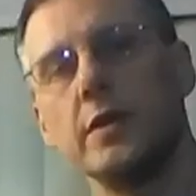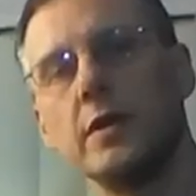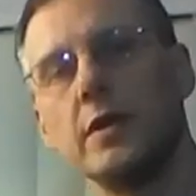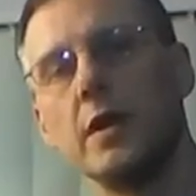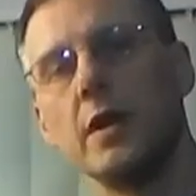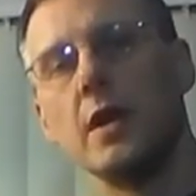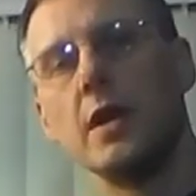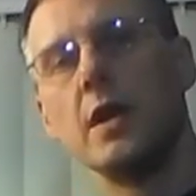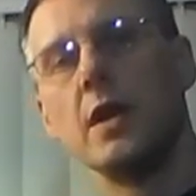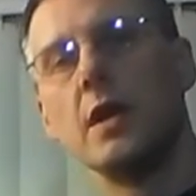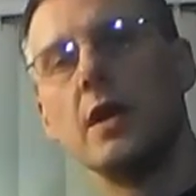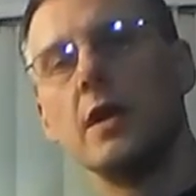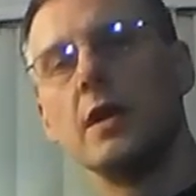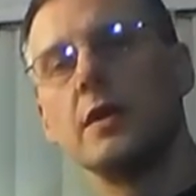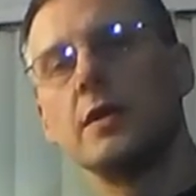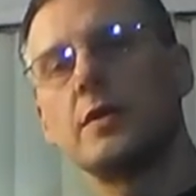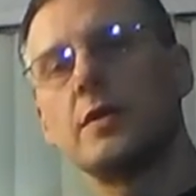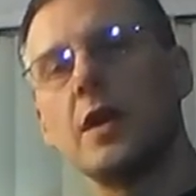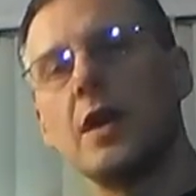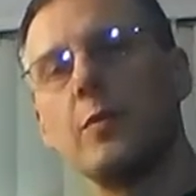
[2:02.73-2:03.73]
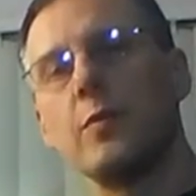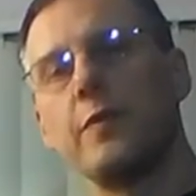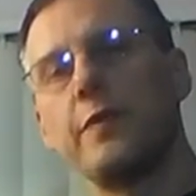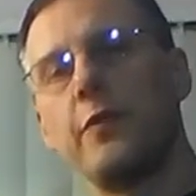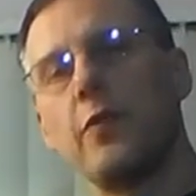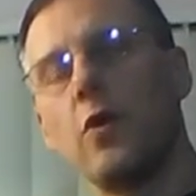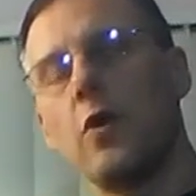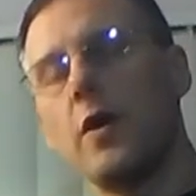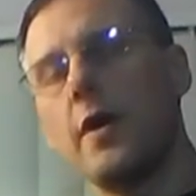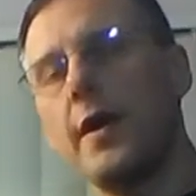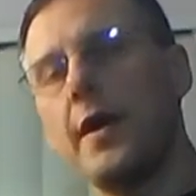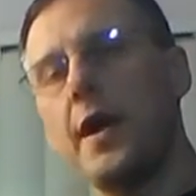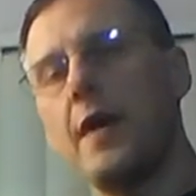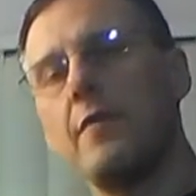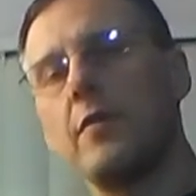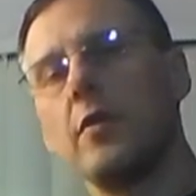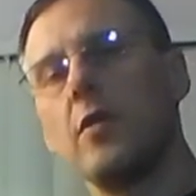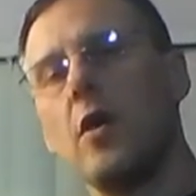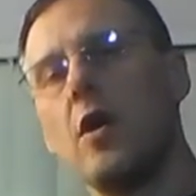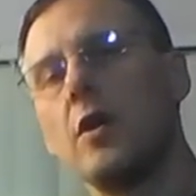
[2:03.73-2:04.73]
me say before, I
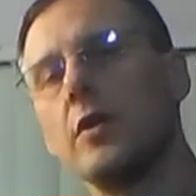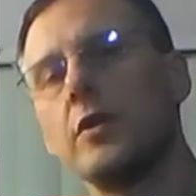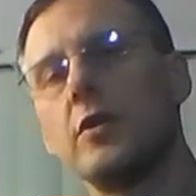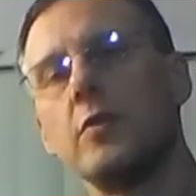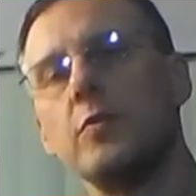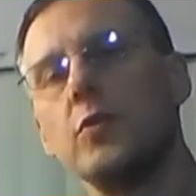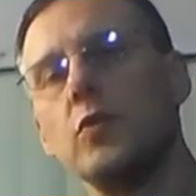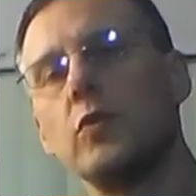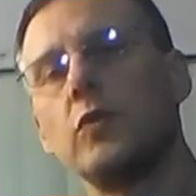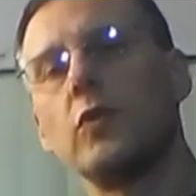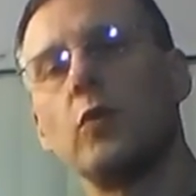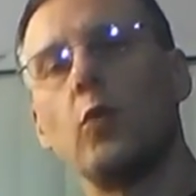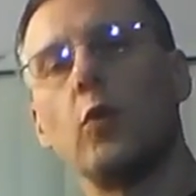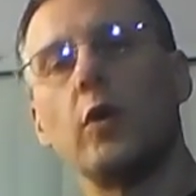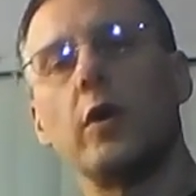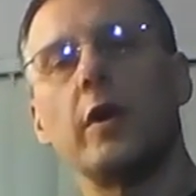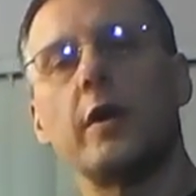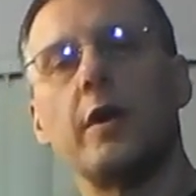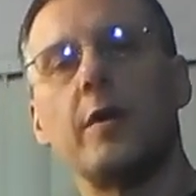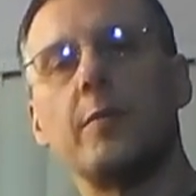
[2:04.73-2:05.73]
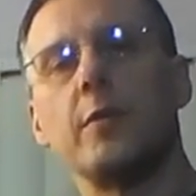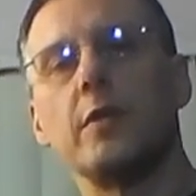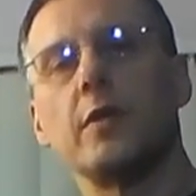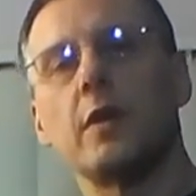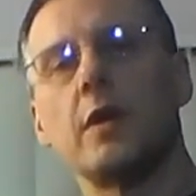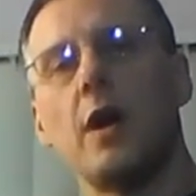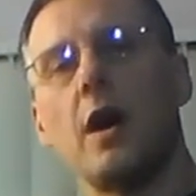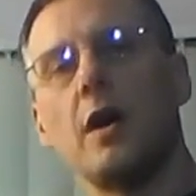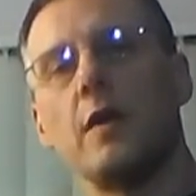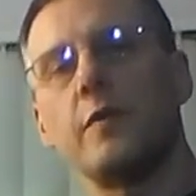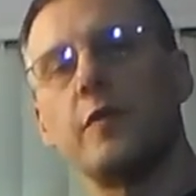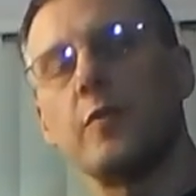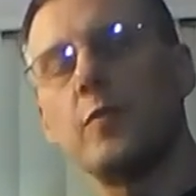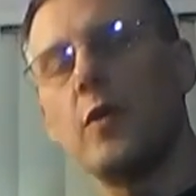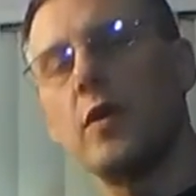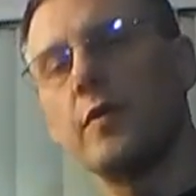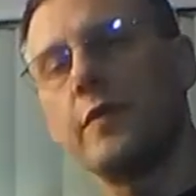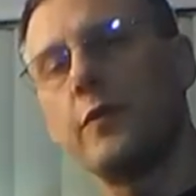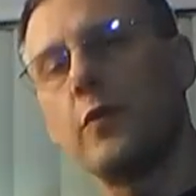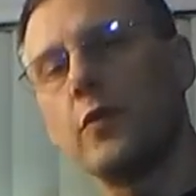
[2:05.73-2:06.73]
have a long commute to work. I'm in the car for
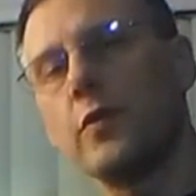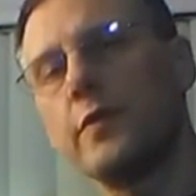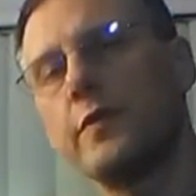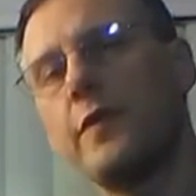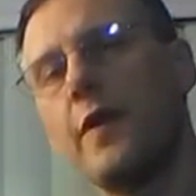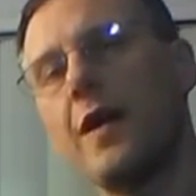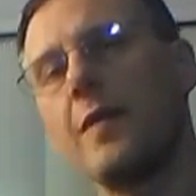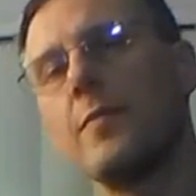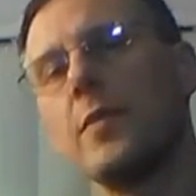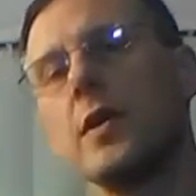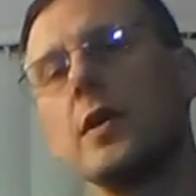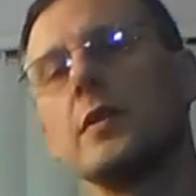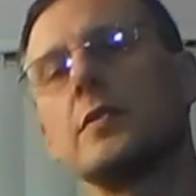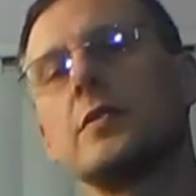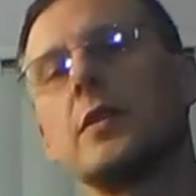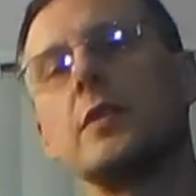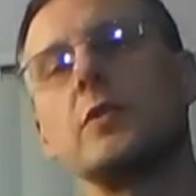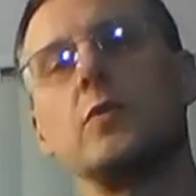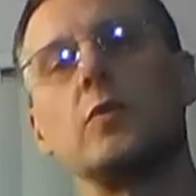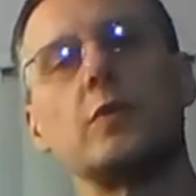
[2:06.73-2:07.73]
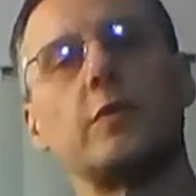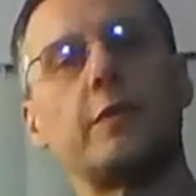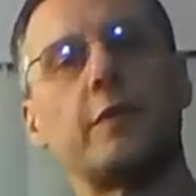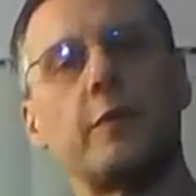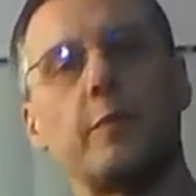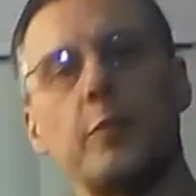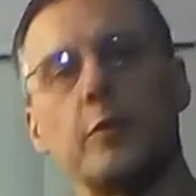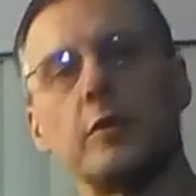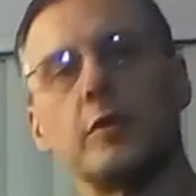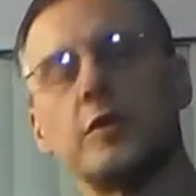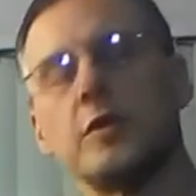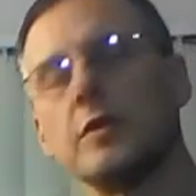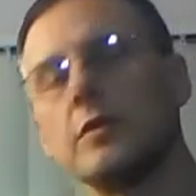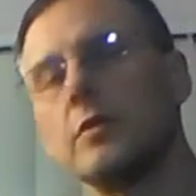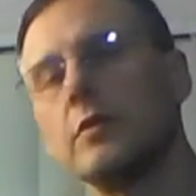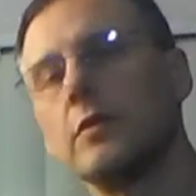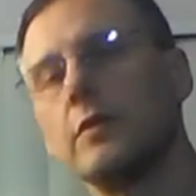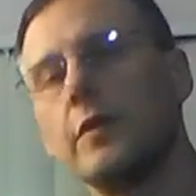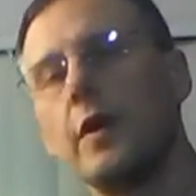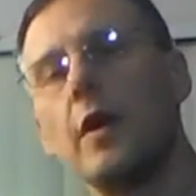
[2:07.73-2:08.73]
about 45 minutes. I use it for
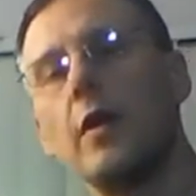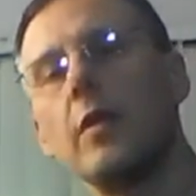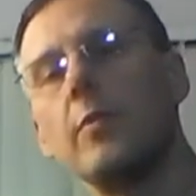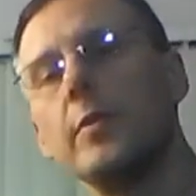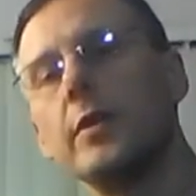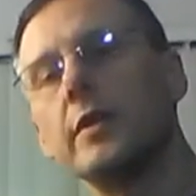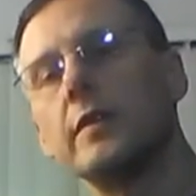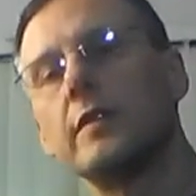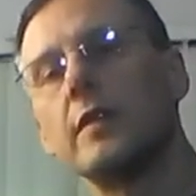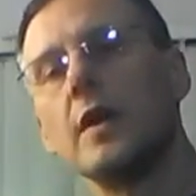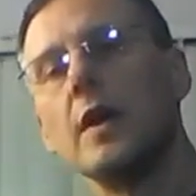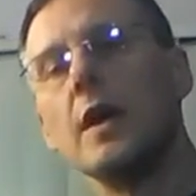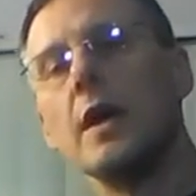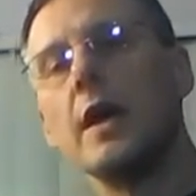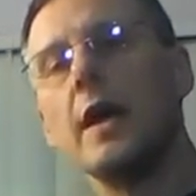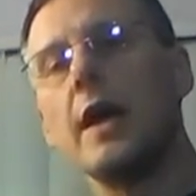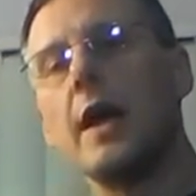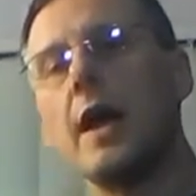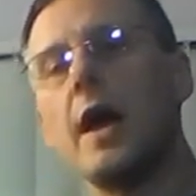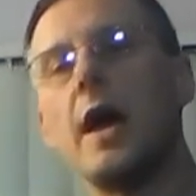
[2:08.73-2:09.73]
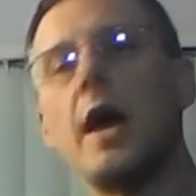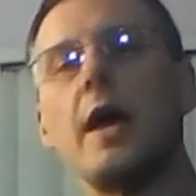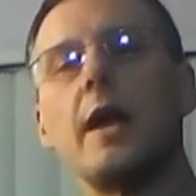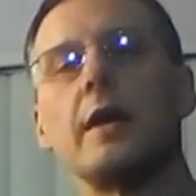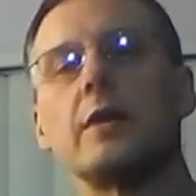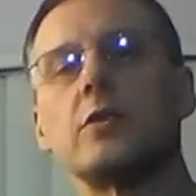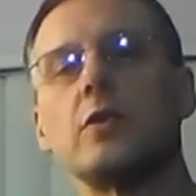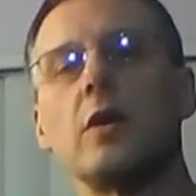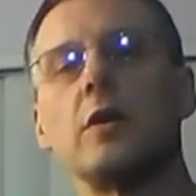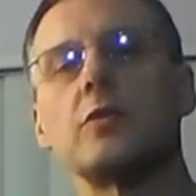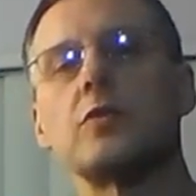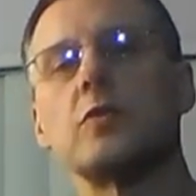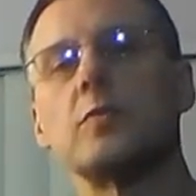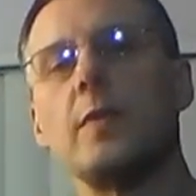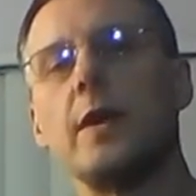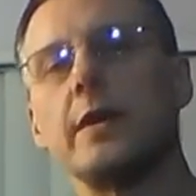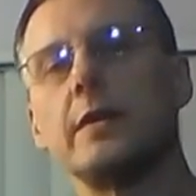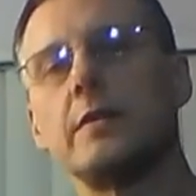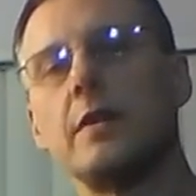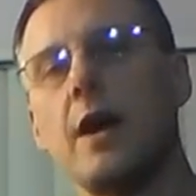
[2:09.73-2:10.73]
personal development, and it's also
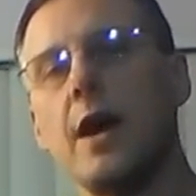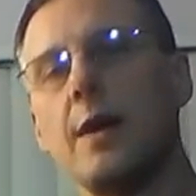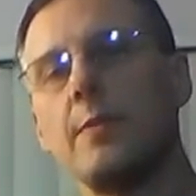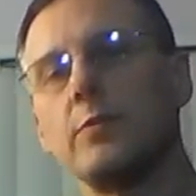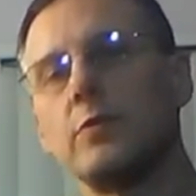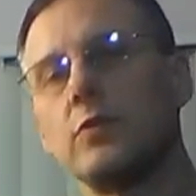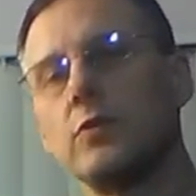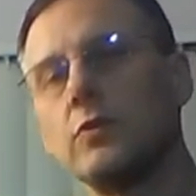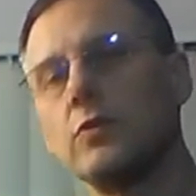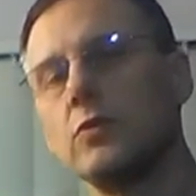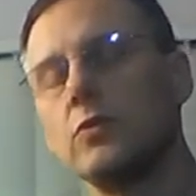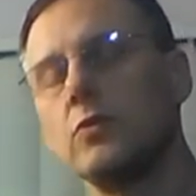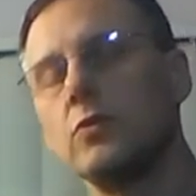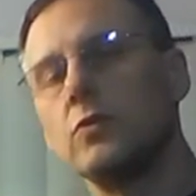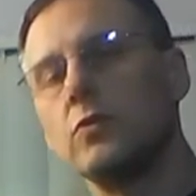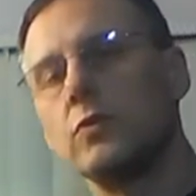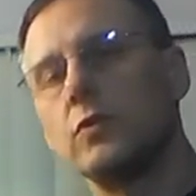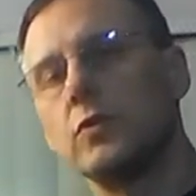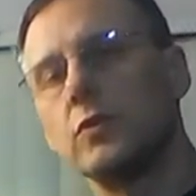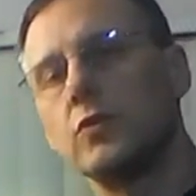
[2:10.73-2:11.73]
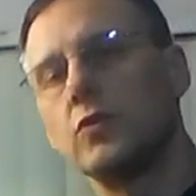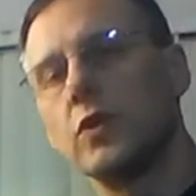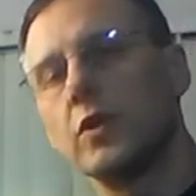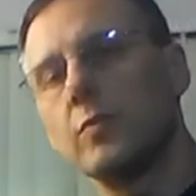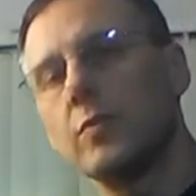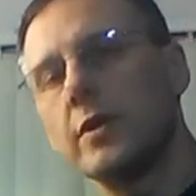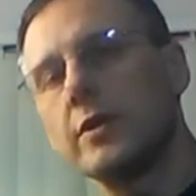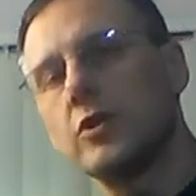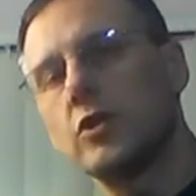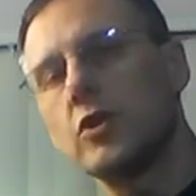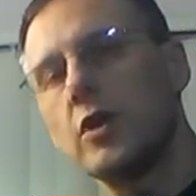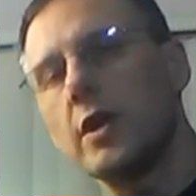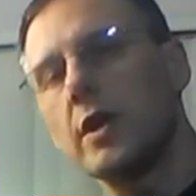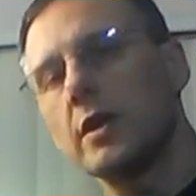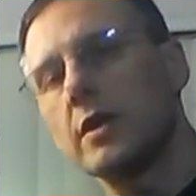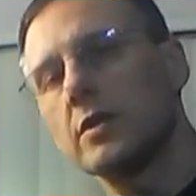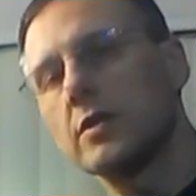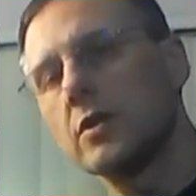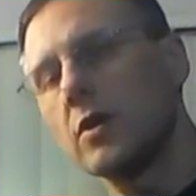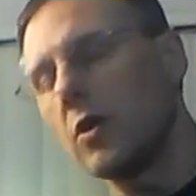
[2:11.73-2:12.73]
my time to drink my
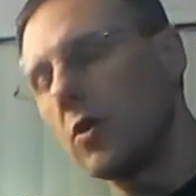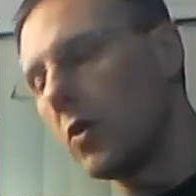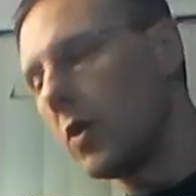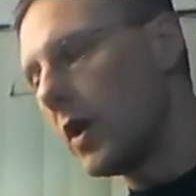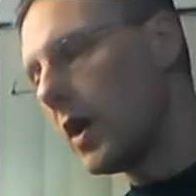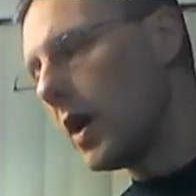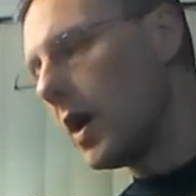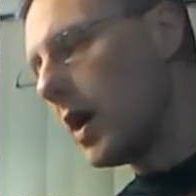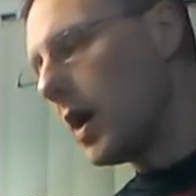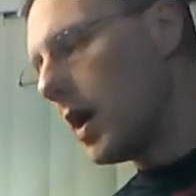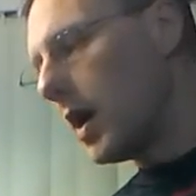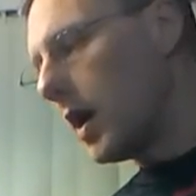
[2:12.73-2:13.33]
shake. So